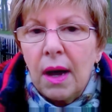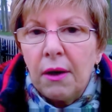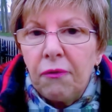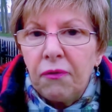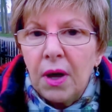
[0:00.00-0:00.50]

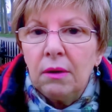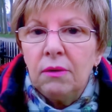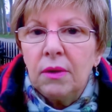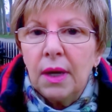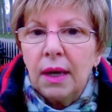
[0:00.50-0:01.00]
I
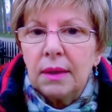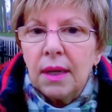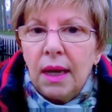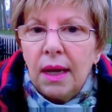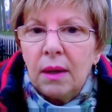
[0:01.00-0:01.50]
found that
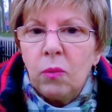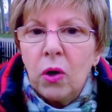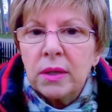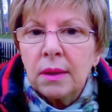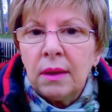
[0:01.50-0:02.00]
it
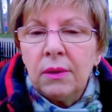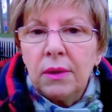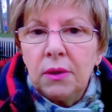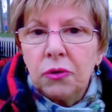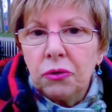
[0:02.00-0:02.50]

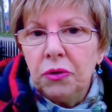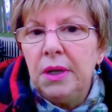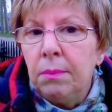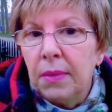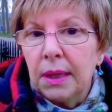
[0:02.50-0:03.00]
wasn't the
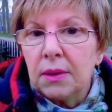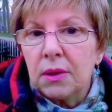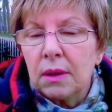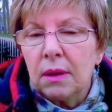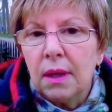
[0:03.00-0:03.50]

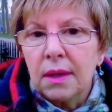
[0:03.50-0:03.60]
treatment